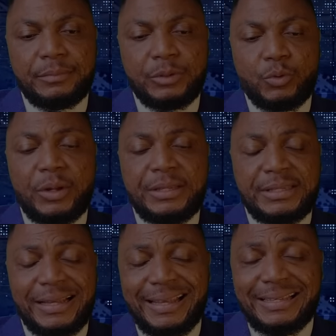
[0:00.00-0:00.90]
it
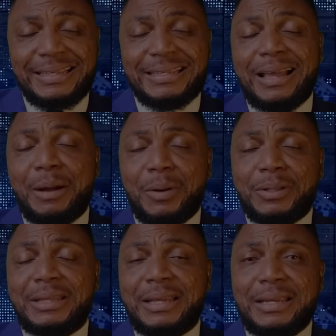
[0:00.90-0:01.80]
started existing
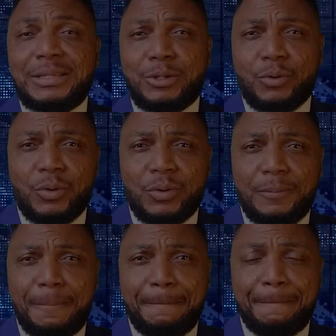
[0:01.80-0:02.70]
about 10 years ago.
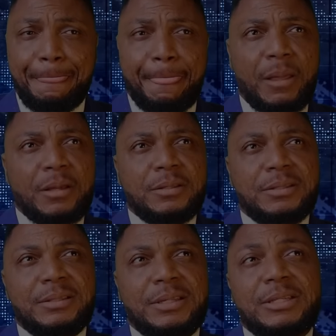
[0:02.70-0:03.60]

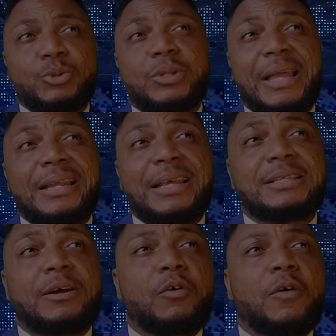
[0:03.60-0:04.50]
This 10
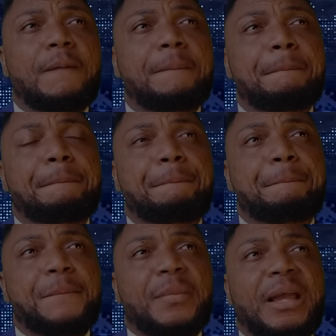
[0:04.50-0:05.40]
years ago,
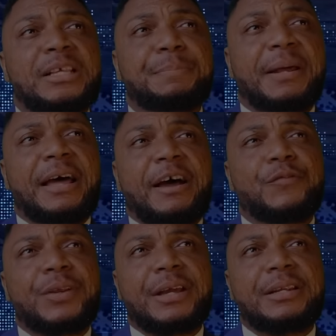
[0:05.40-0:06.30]
as
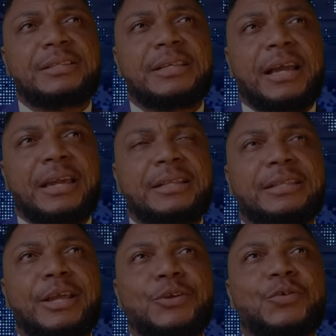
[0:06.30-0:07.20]
Pan-Africans, I can
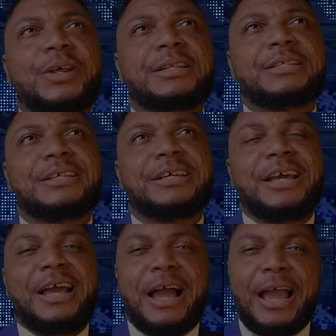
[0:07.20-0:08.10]
tell you that
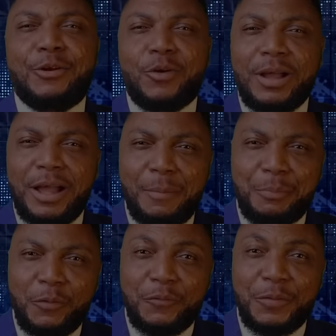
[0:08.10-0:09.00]
I know a
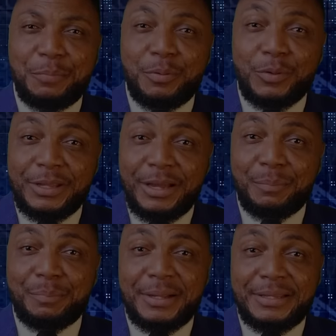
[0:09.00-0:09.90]
couple of
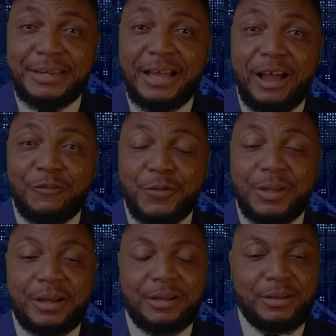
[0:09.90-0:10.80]
political parties in
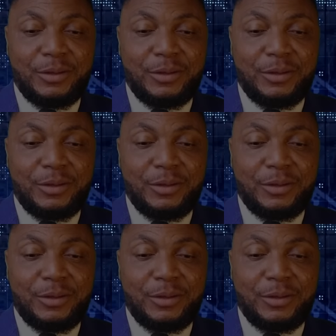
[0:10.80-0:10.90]
Africa